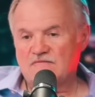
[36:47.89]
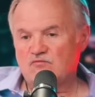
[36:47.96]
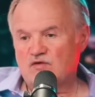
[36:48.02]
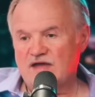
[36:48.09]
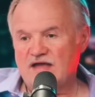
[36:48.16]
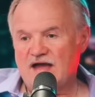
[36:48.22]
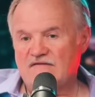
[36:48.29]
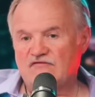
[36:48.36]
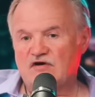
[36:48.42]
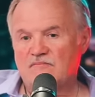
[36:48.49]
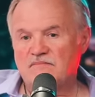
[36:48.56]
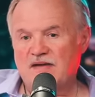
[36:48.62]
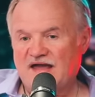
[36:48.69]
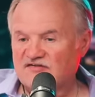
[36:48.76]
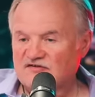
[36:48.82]
We have
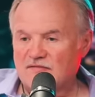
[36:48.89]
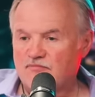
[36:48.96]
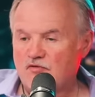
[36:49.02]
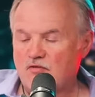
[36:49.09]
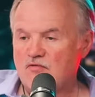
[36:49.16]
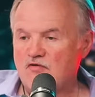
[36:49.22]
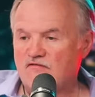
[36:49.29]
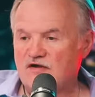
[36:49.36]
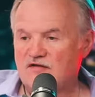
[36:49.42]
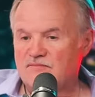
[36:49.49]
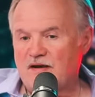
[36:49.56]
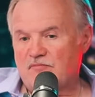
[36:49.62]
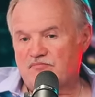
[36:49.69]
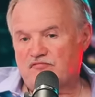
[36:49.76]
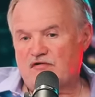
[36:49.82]
a basketball movie
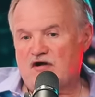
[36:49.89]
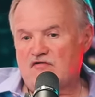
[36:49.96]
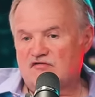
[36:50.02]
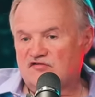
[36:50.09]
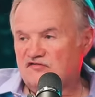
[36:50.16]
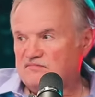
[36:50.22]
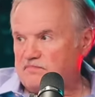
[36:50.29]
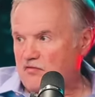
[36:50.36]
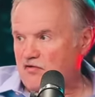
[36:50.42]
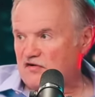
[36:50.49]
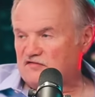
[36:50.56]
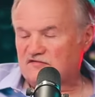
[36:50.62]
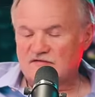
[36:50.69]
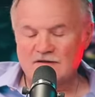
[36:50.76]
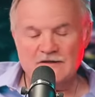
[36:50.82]
about prayer and
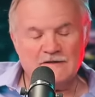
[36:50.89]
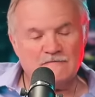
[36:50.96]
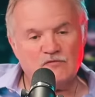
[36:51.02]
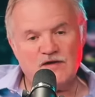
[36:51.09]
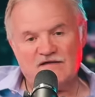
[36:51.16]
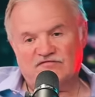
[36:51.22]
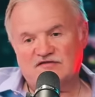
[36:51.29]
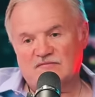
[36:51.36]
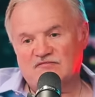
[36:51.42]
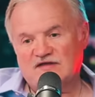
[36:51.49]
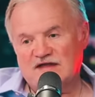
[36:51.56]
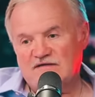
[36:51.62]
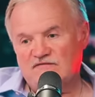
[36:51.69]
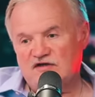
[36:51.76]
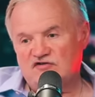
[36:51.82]
sports. We have some
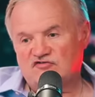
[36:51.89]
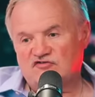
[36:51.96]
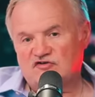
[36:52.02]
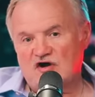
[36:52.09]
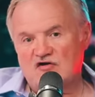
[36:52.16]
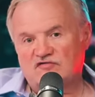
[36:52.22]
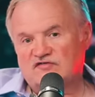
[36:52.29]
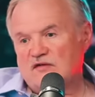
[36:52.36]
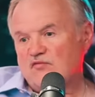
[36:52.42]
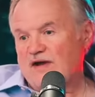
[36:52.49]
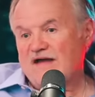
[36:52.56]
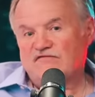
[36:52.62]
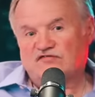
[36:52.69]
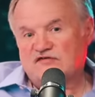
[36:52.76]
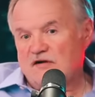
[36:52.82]
TV shows. Then
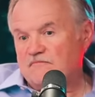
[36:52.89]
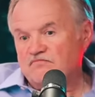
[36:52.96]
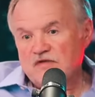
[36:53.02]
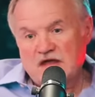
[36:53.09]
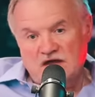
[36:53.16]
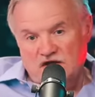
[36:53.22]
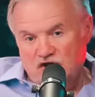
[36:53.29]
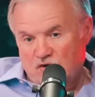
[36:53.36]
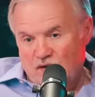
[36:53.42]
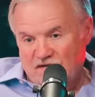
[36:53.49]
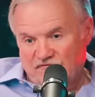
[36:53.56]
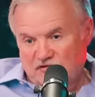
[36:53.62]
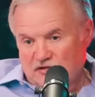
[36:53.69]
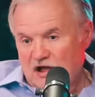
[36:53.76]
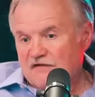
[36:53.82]
we have some, you know, we
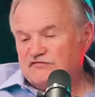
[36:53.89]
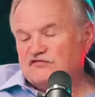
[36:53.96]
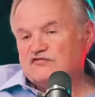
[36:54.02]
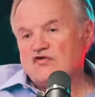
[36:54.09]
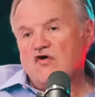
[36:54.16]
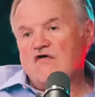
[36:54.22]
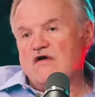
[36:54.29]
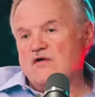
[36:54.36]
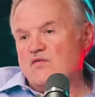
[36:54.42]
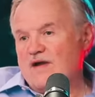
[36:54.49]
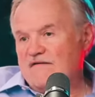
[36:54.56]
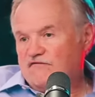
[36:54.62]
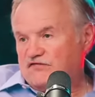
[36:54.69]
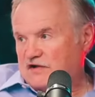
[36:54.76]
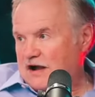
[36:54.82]
have a love story.
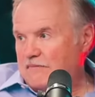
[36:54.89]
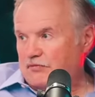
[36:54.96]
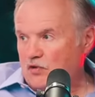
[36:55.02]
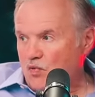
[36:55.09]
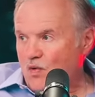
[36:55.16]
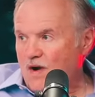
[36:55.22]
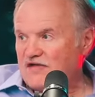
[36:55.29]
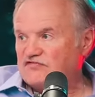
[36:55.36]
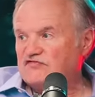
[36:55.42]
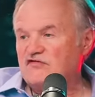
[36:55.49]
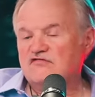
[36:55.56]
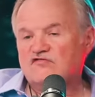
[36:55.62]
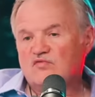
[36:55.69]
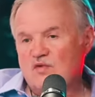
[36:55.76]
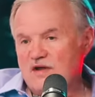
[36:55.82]
We have a couple of
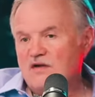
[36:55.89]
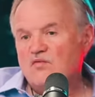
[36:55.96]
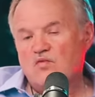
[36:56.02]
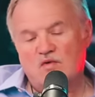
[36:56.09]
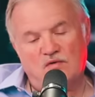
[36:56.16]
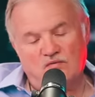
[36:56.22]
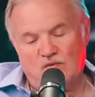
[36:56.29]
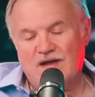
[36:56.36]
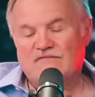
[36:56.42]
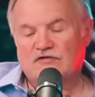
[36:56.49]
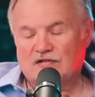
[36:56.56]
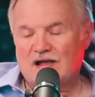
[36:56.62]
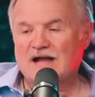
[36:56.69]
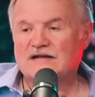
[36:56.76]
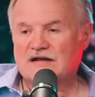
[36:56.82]
Westerns. We have
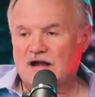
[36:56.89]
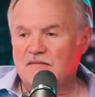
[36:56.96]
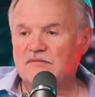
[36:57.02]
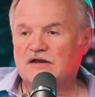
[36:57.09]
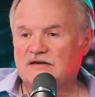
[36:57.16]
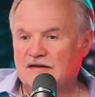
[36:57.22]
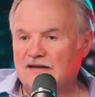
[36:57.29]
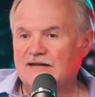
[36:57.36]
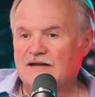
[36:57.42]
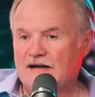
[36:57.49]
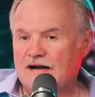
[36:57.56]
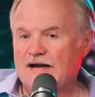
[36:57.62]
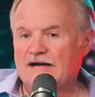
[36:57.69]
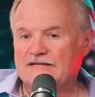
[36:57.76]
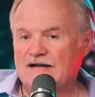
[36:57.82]
a lot coming
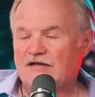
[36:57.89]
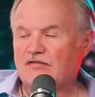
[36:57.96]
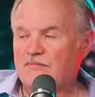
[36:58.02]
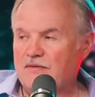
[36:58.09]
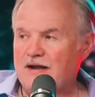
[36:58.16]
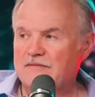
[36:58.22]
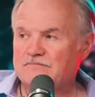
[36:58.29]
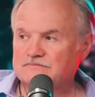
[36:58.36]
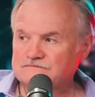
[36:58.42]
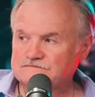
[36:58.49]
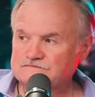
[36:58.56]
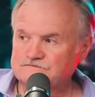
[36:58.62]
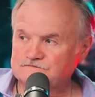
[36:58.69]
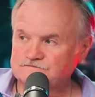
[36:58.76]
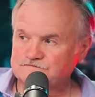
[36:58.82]
down the pipe.
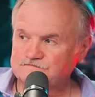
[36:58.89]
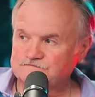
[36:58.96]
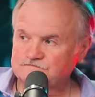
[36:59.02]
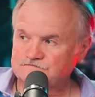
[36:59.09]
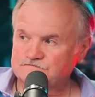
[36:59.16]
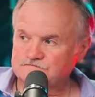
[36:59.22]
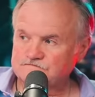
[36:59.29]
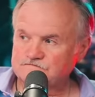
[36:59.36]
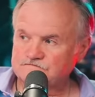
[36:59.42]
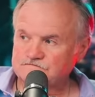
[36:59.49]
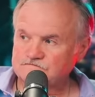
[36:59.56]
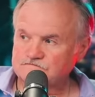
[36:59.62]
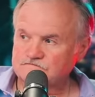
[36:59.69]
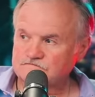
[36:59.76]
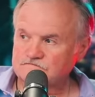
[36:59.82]
What
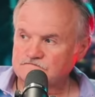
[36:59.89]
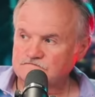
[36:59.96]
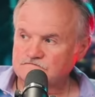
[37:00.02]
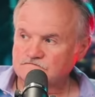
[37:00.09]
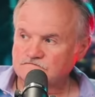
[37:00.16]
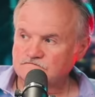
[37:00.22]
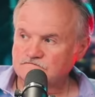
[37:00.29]
do you guys think